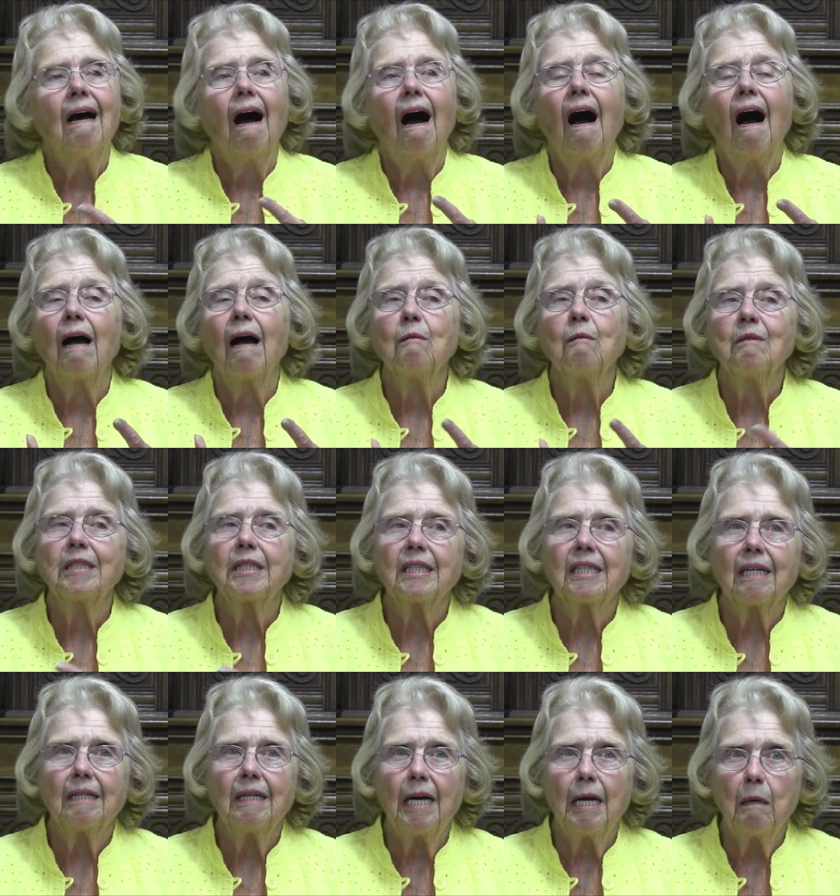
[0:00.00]
I was
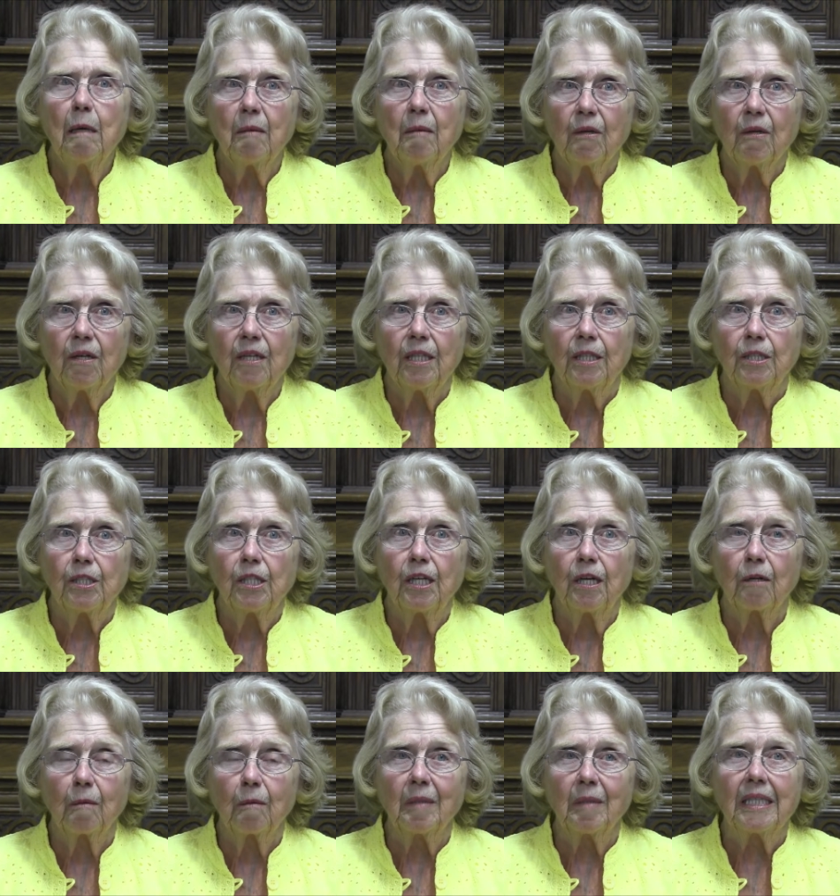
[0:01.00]
the neighborhood
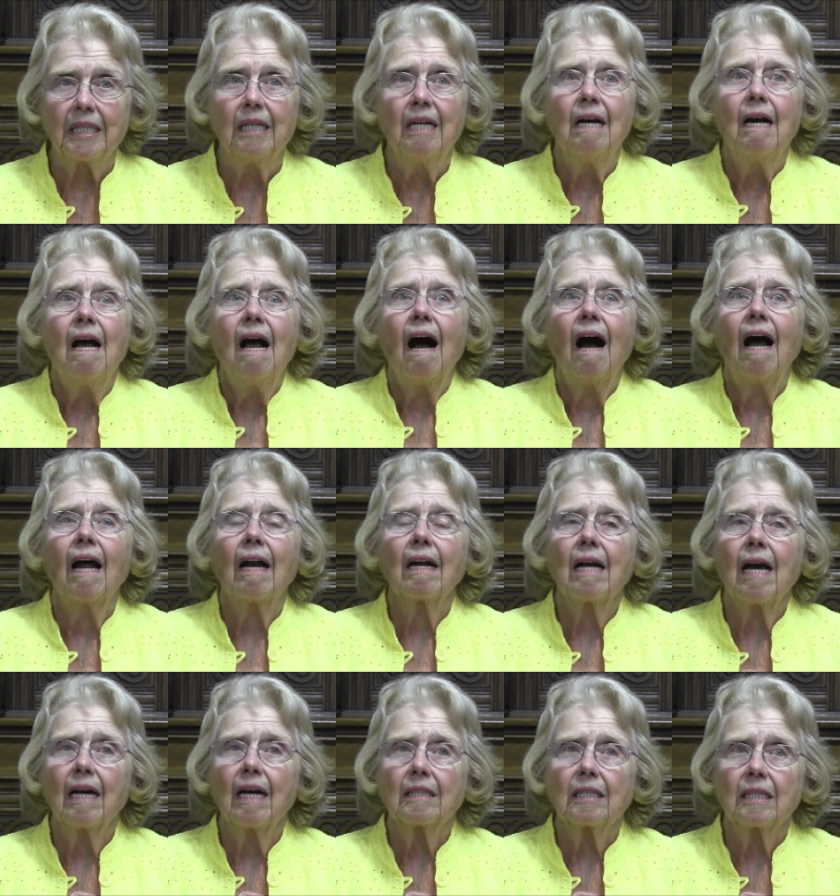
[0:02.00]
chairman and
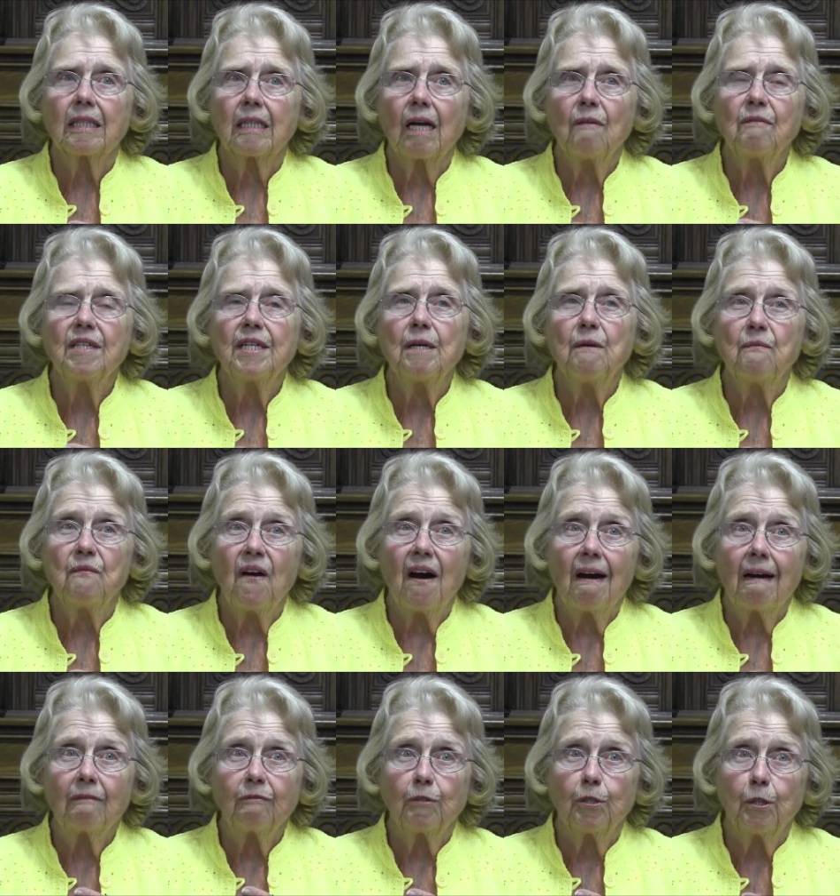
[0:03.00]
had
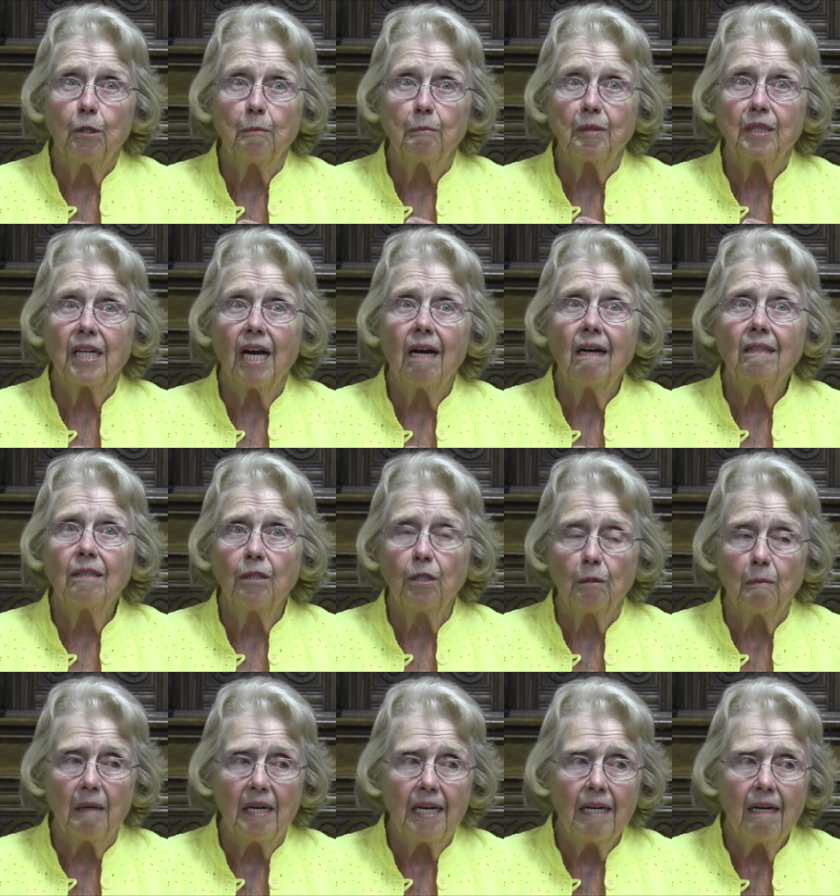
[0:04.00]
75 troops
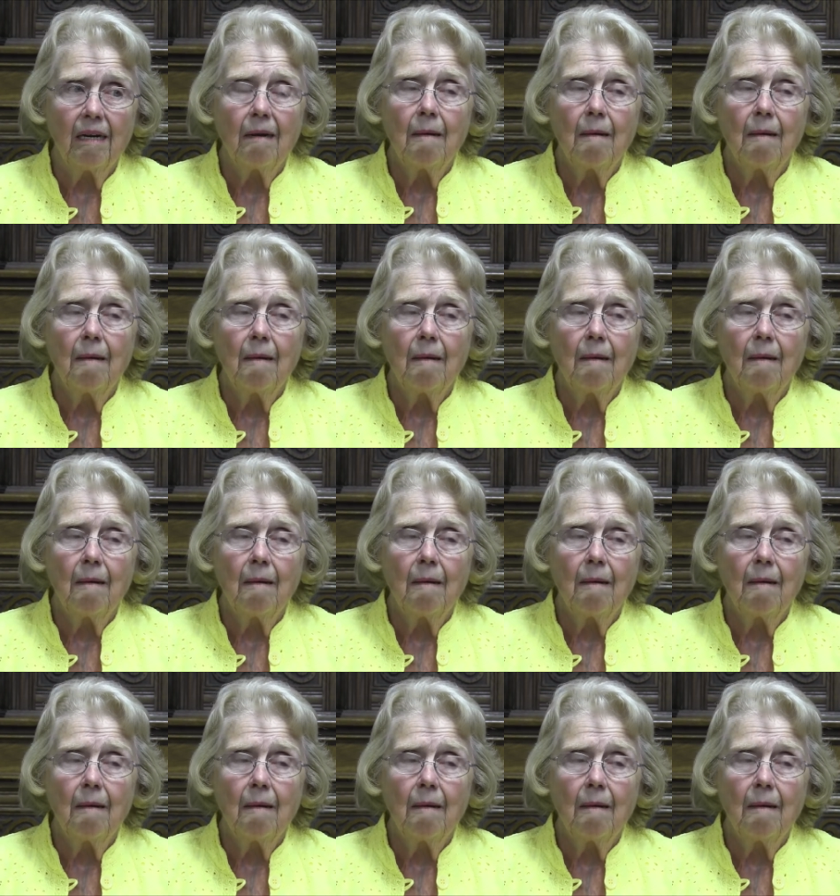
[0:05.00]
under me.